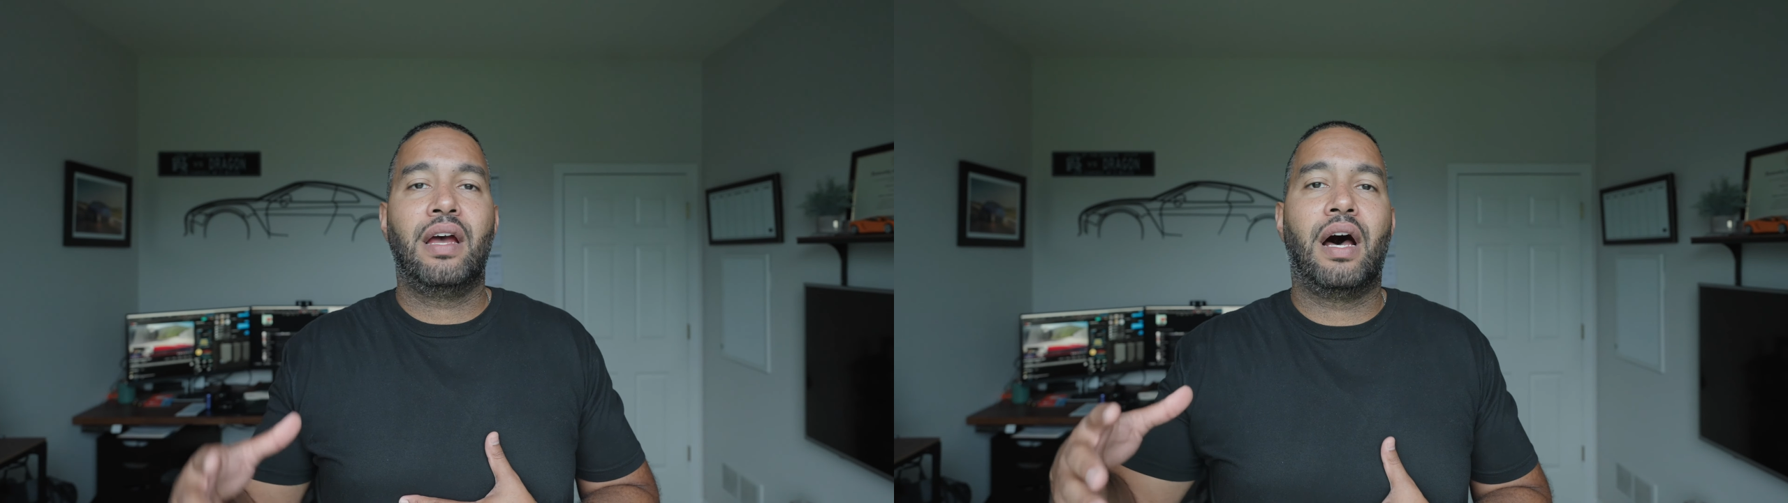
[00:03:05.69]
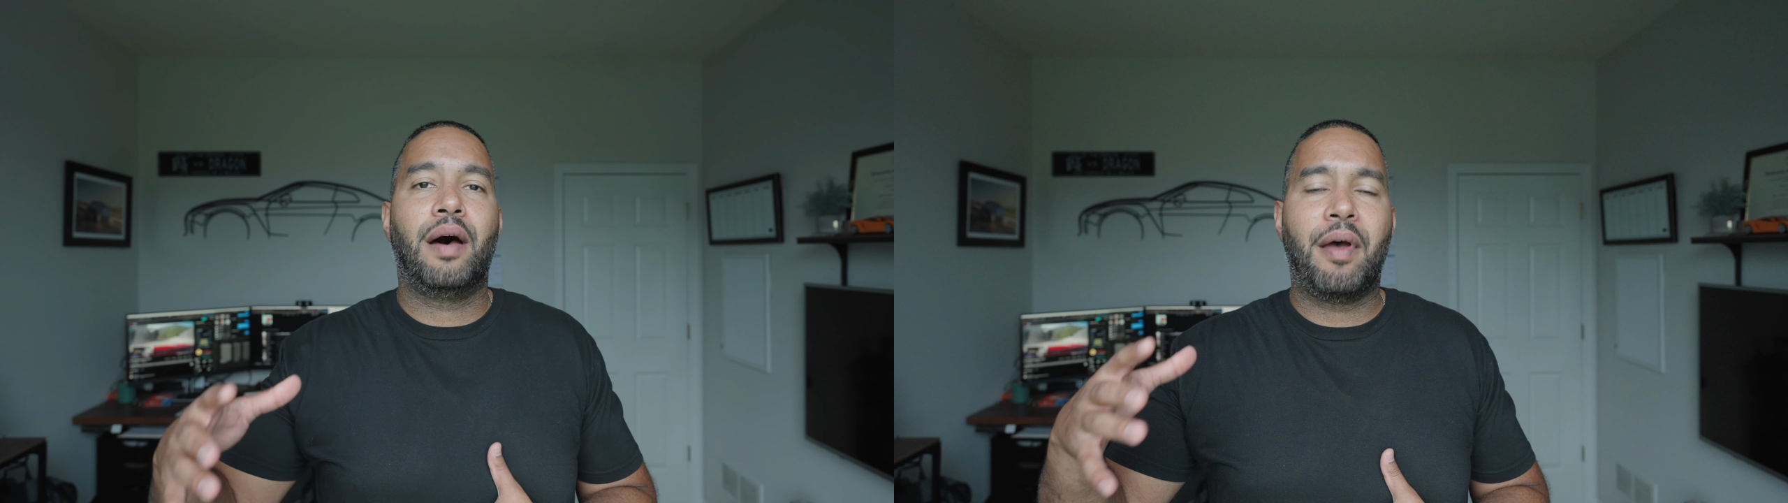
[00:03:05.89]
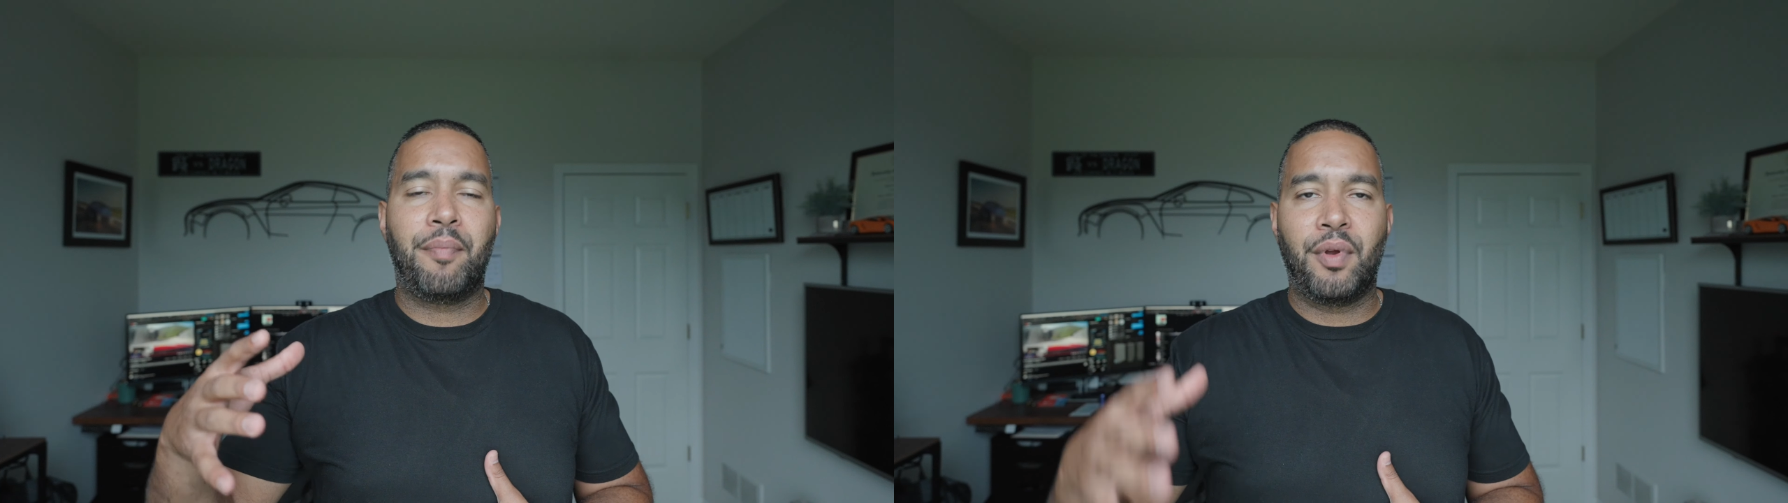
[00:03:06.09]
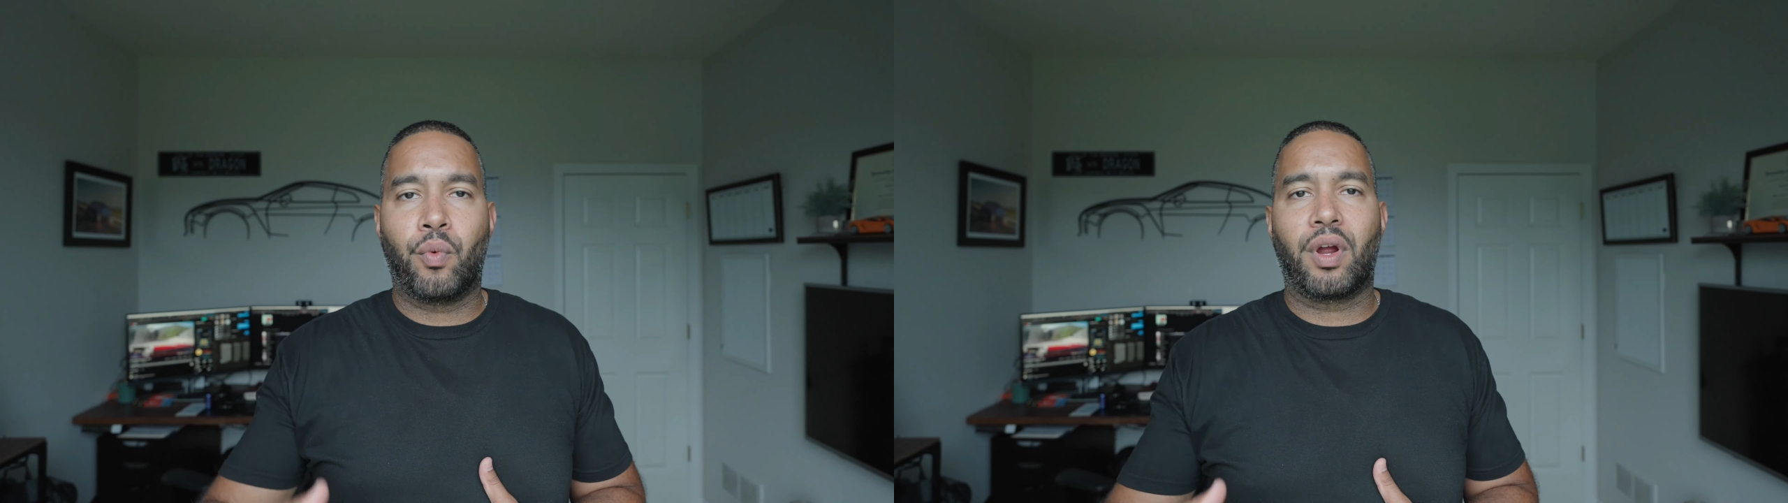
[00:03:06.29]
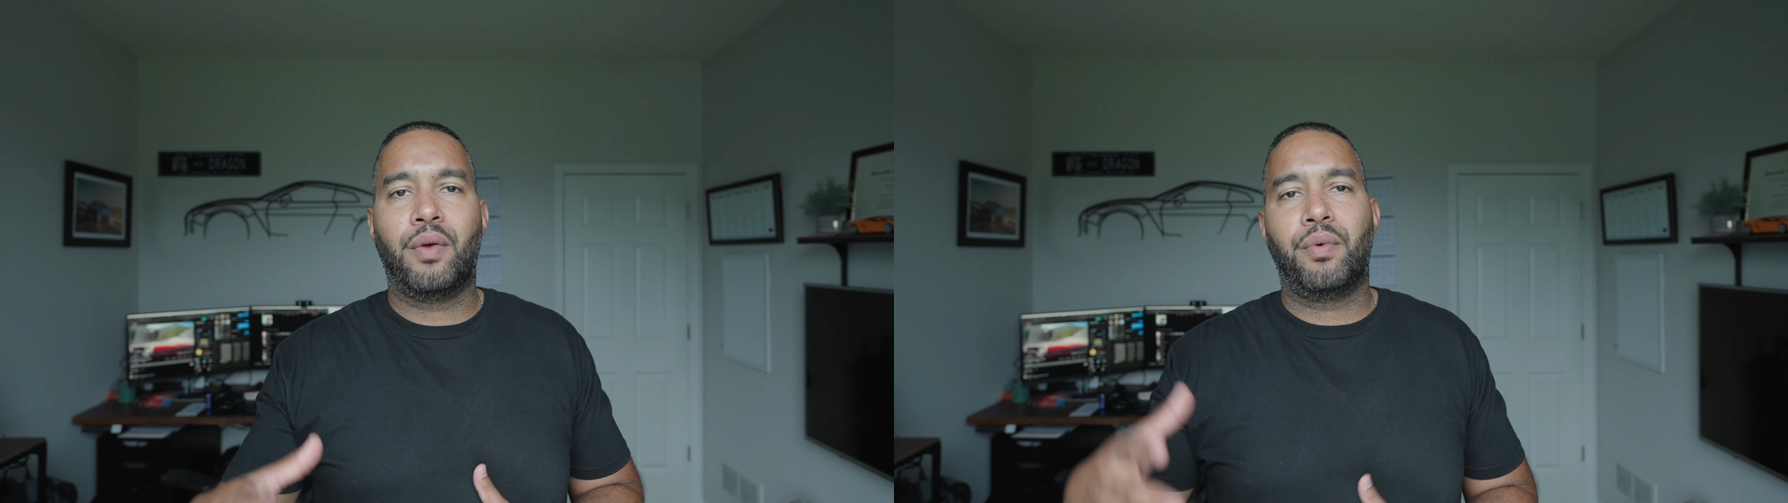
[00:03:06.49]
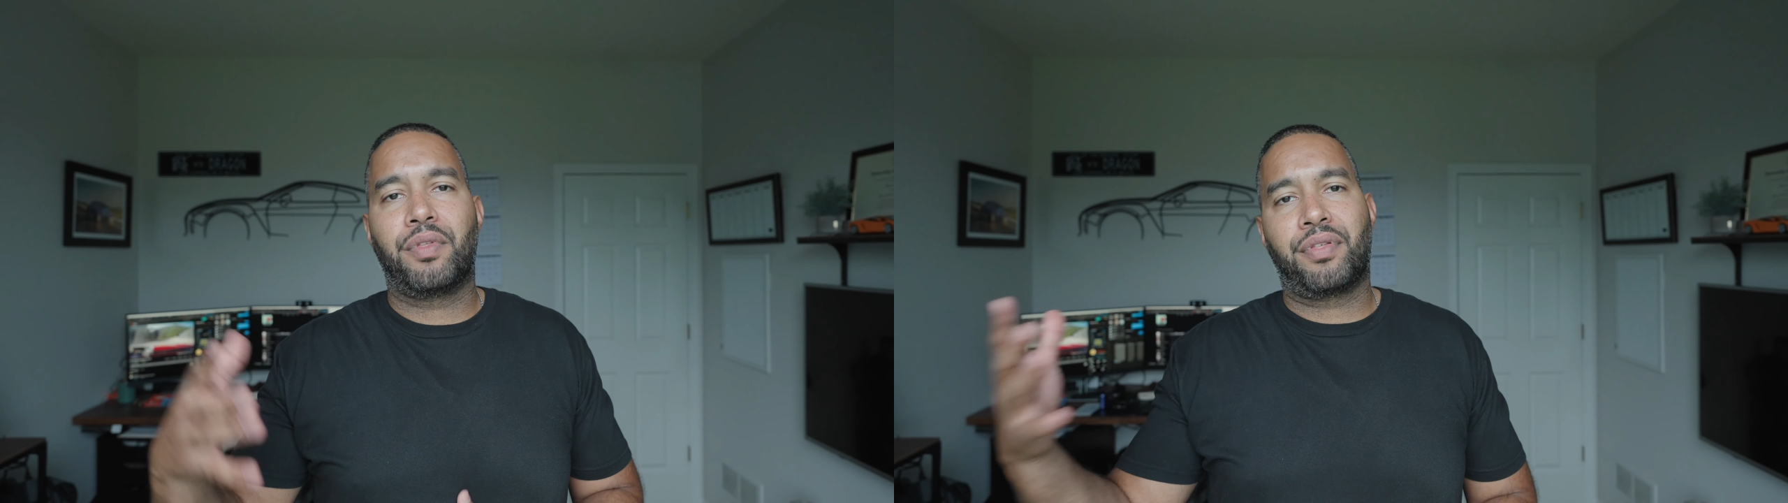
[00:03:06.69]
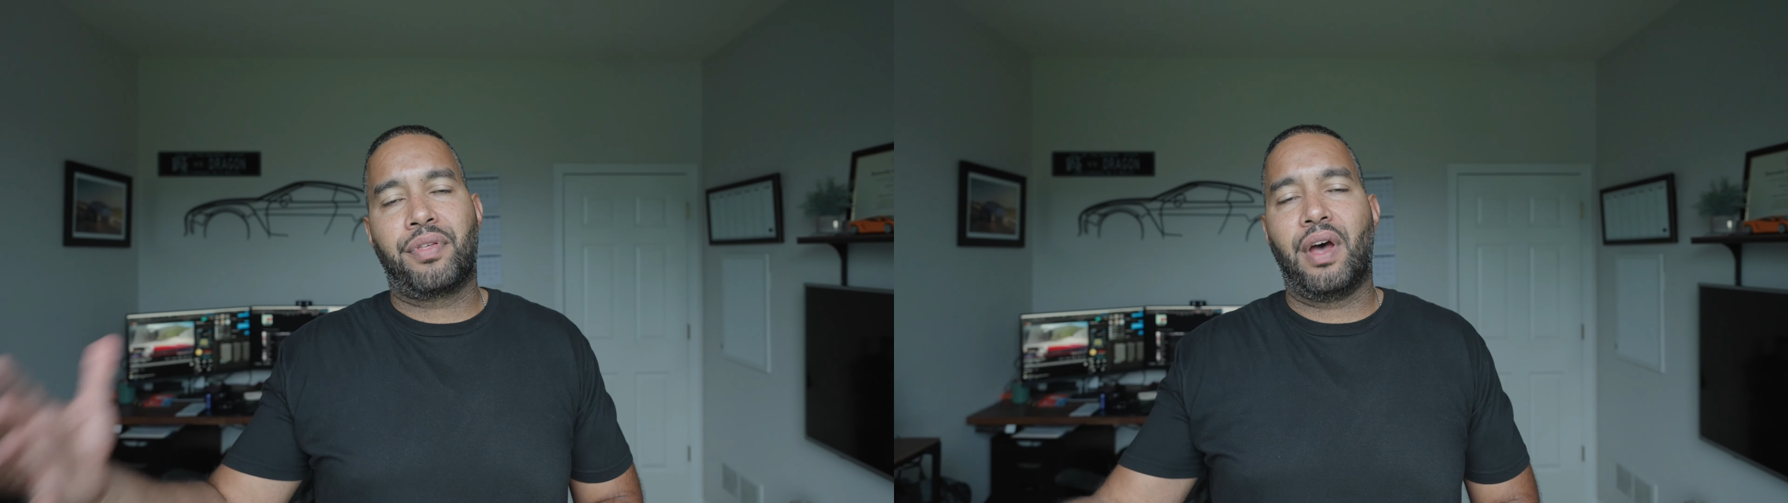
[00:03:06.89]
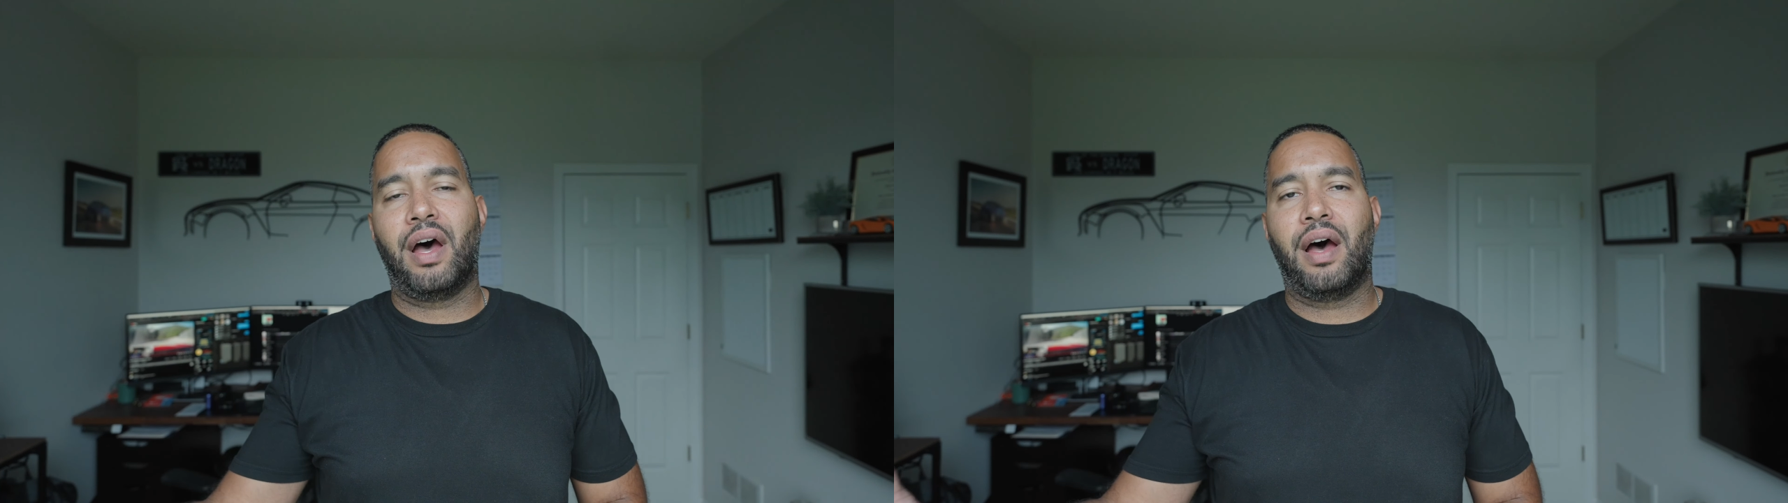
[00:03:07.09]
um, I've been working
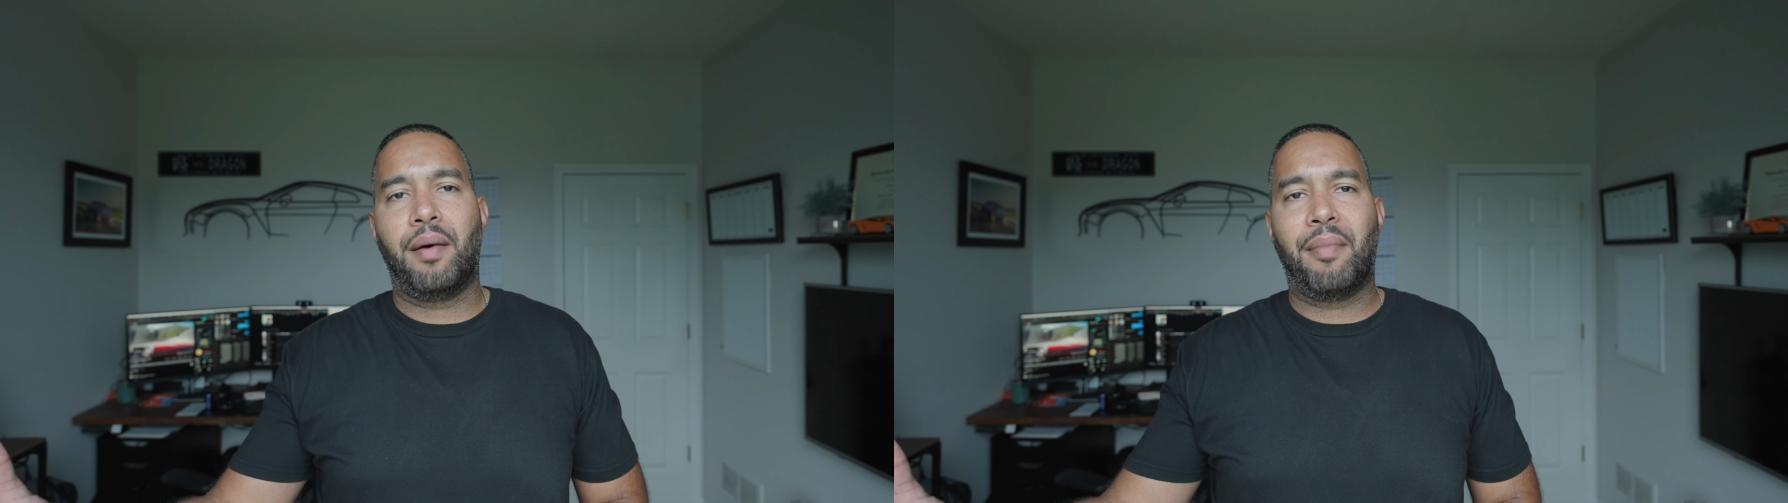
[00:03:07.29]
with uh,